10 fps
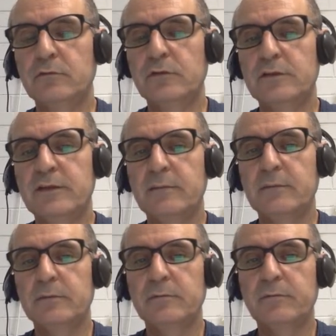For
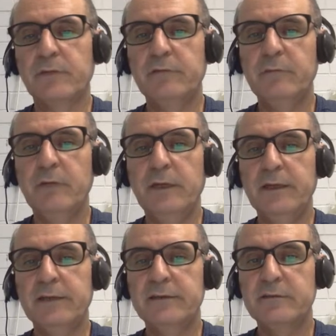example, if my
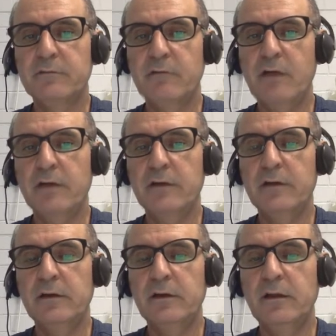x is 1,